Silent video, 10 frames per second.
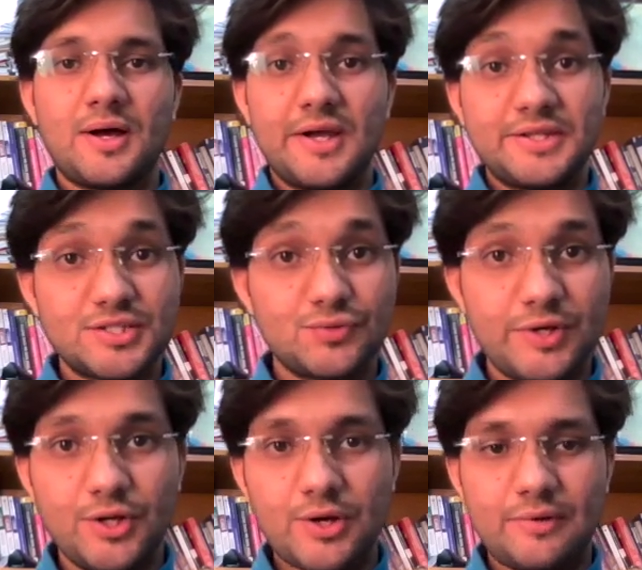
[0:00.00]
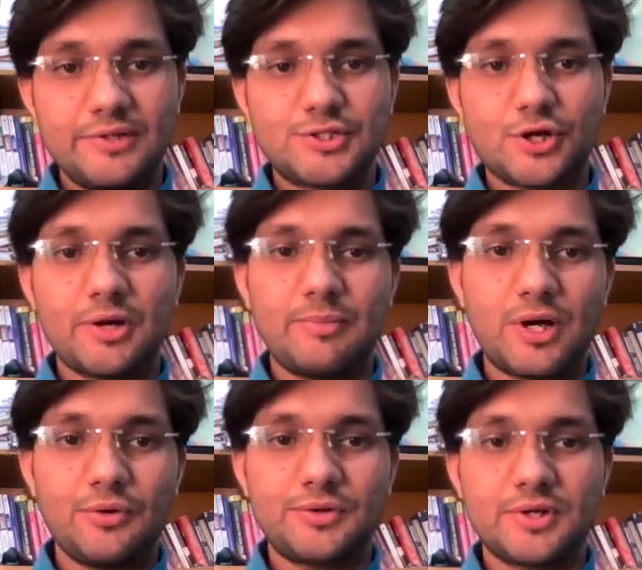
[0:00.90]
In this video, I will talk
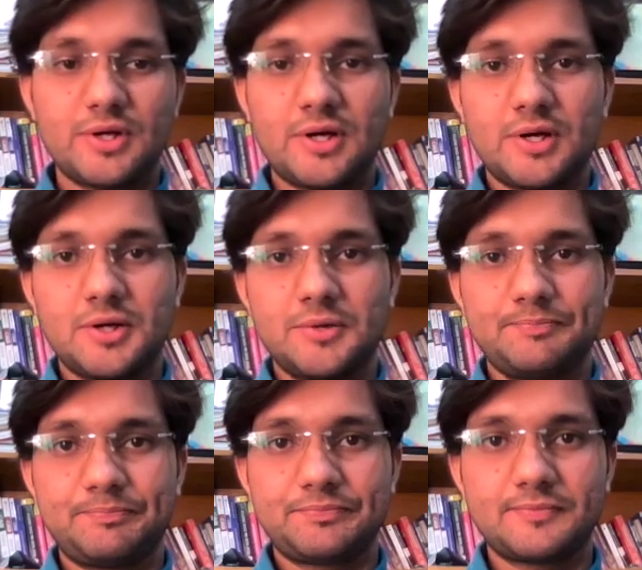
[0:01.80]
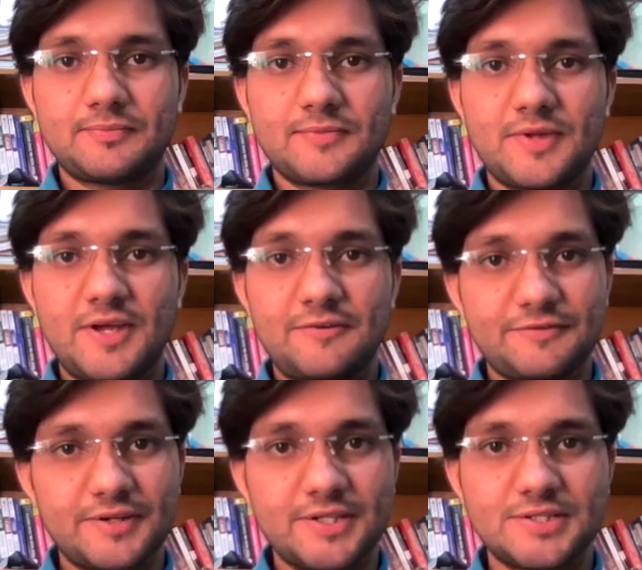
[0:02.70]
about if
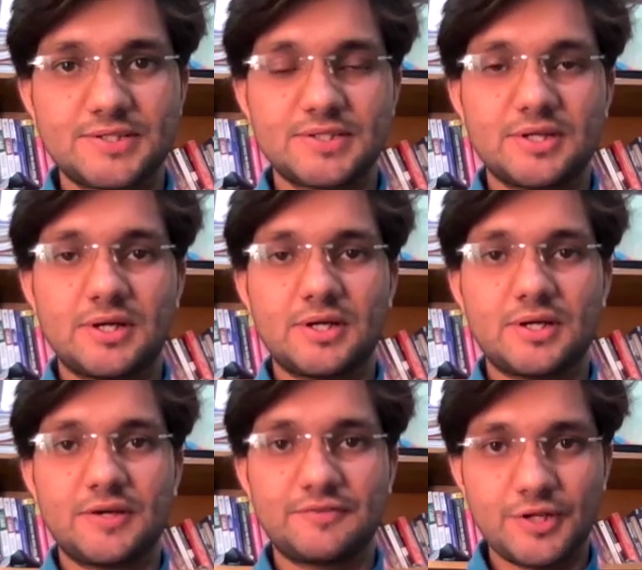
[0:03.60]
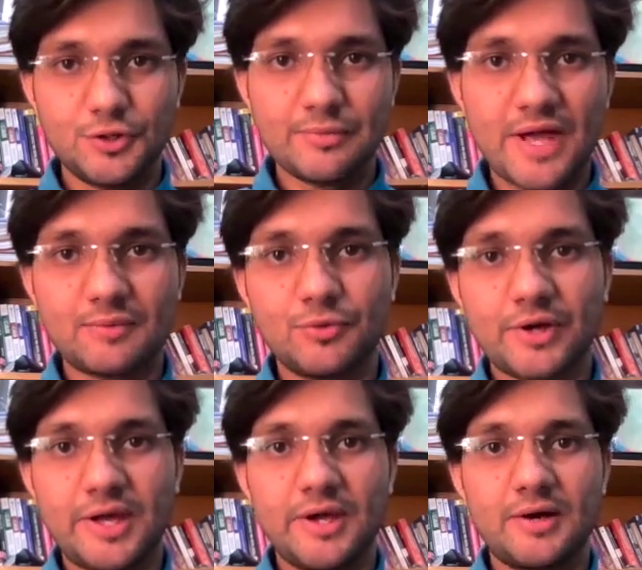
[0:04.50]
the new
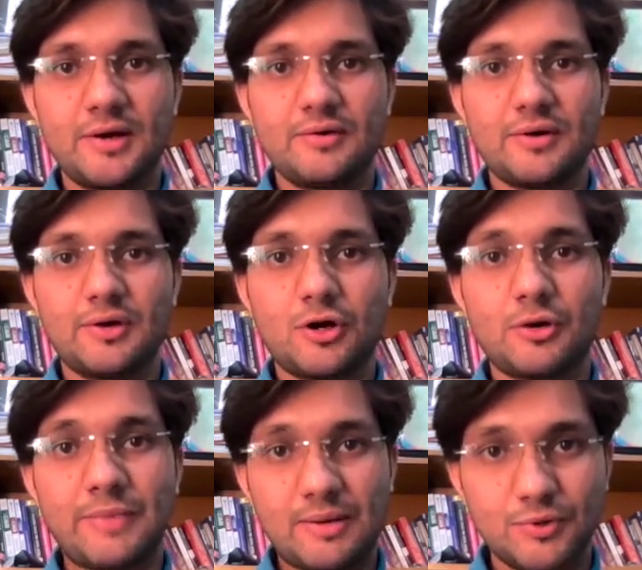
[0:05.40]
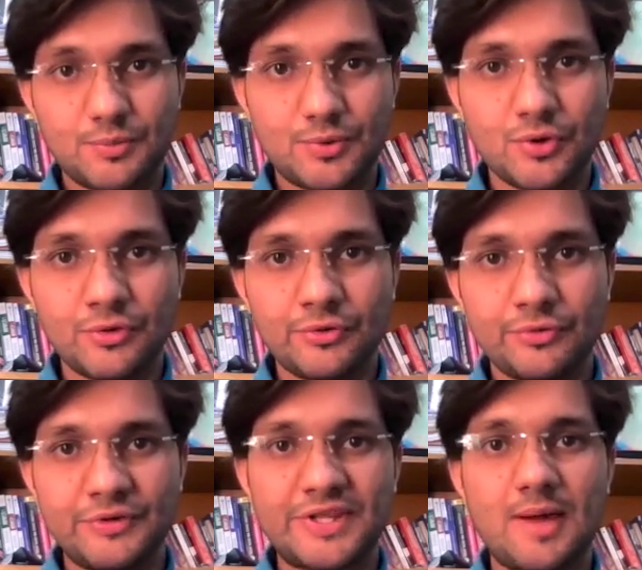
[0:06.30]
MacBook Air or MacBook Pro
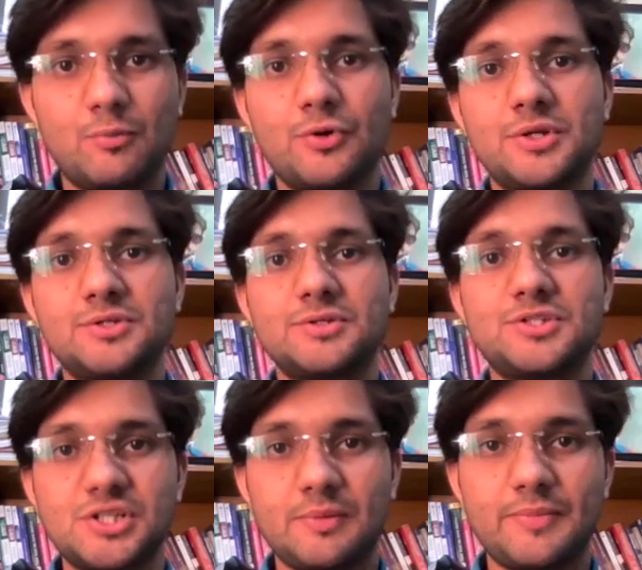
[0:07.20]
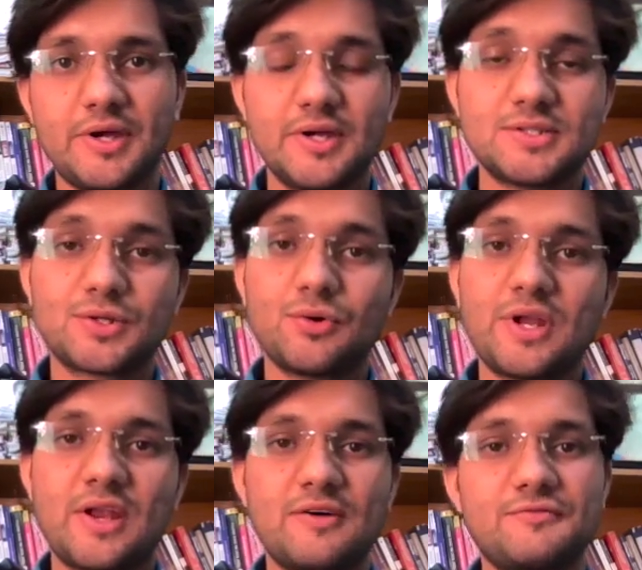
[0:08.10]
with M1 chip is good
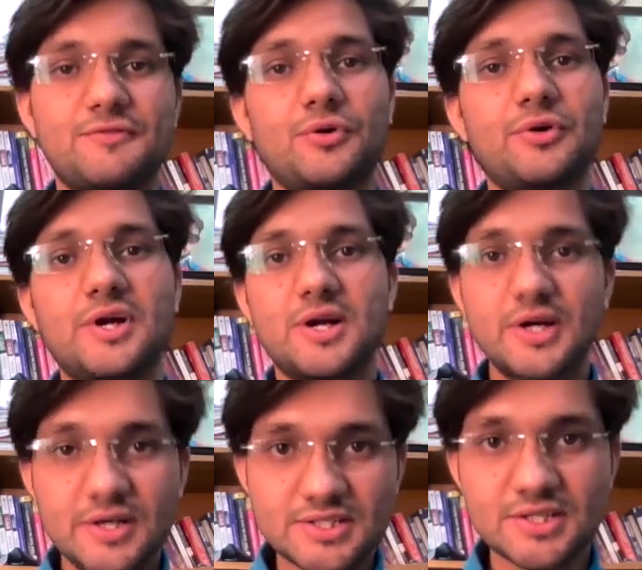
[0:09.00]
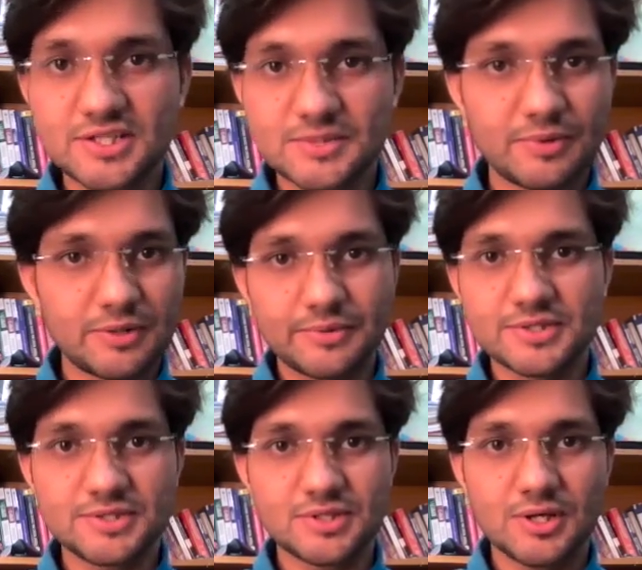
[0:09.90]
enough for research
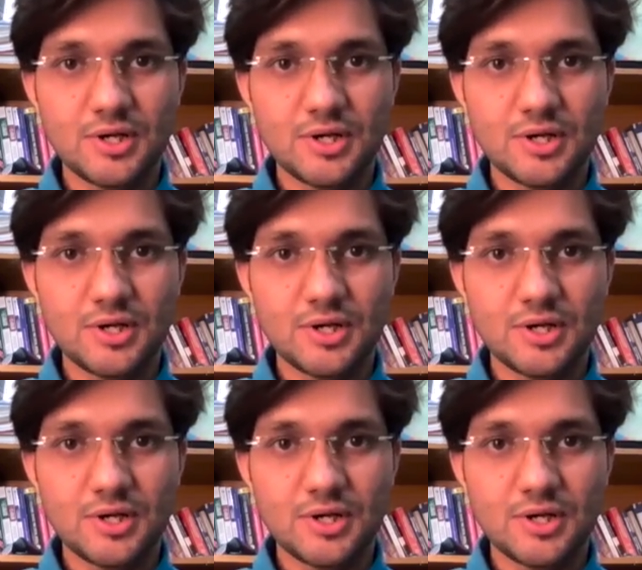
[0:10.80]
purpose,